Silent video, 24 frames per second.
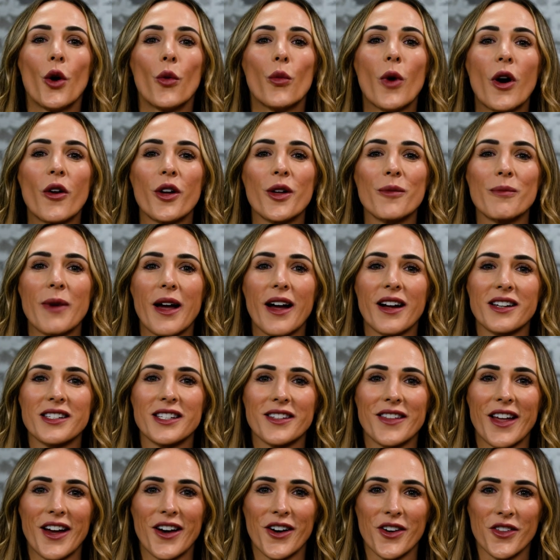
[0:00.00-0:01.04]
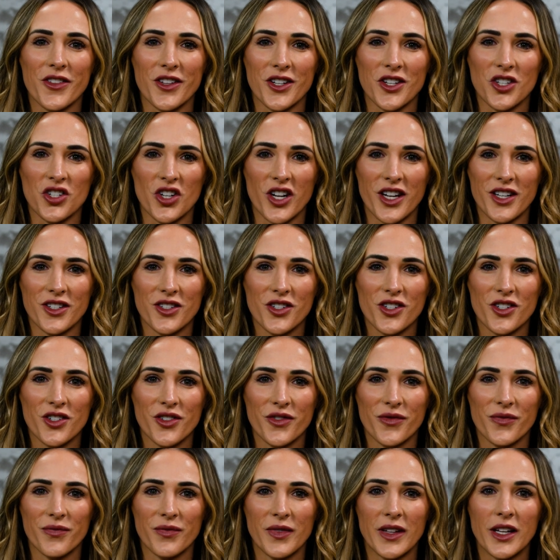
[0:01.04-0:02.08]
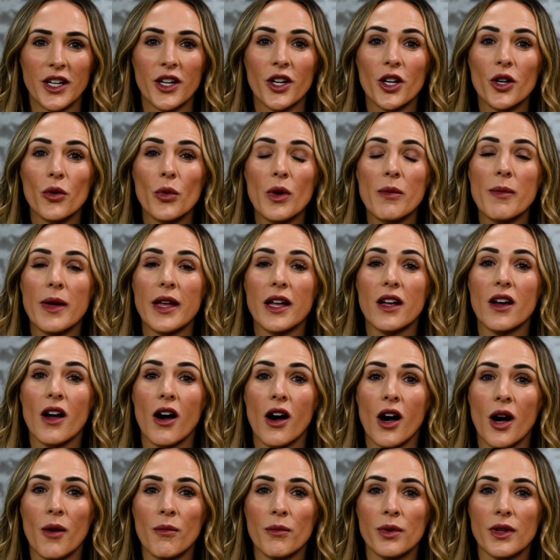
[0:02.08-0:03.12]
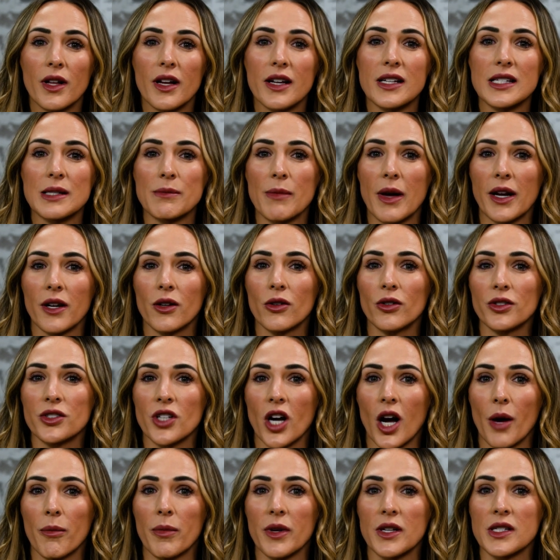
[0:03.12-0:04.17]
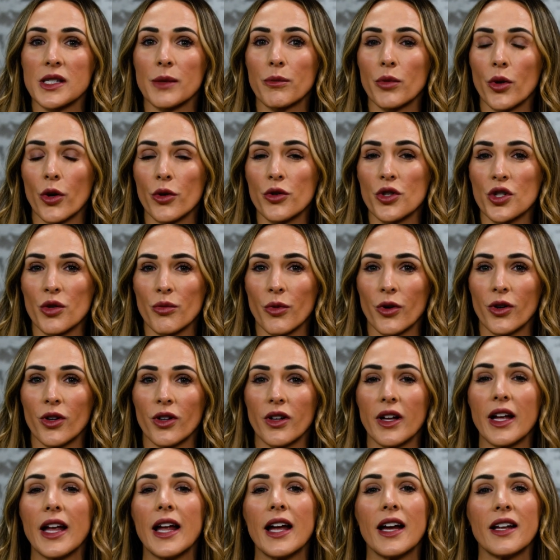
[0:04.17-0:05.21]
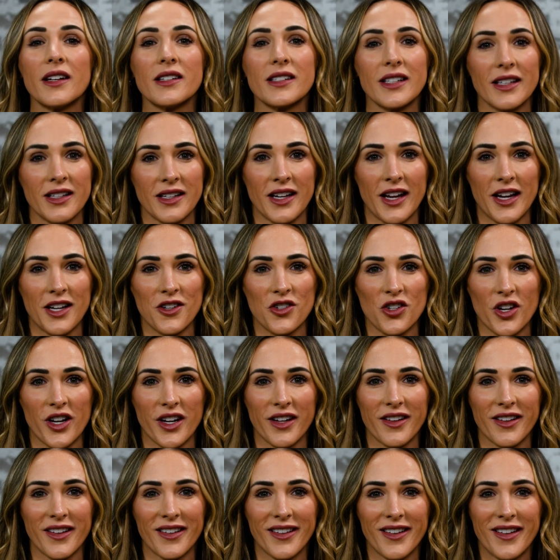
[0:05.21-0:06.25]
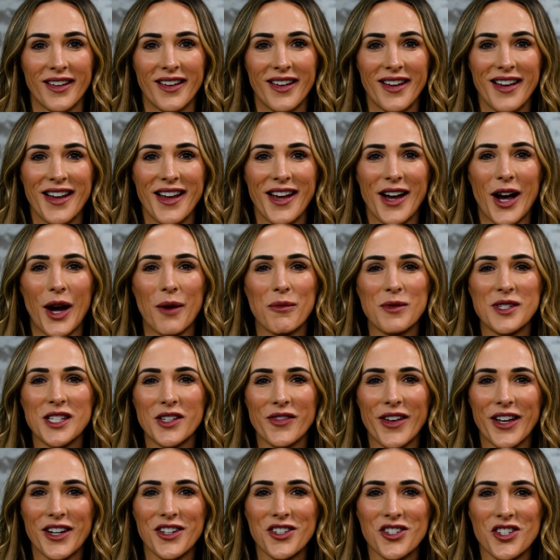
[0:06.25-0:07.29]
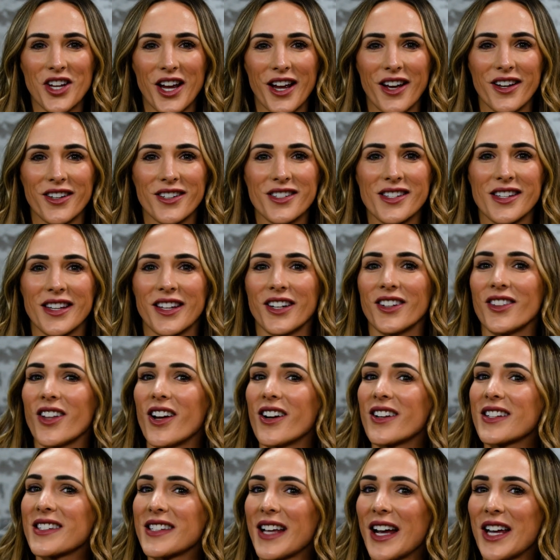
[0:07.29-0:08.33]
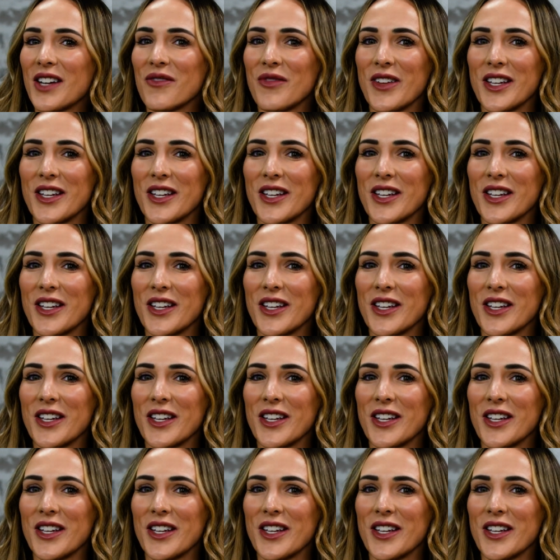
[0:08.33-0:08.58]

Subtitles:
Welcome back to the Health Exchange. Here we make complex medical topics approachable and engaging. I'm Savannah Background, and alongside me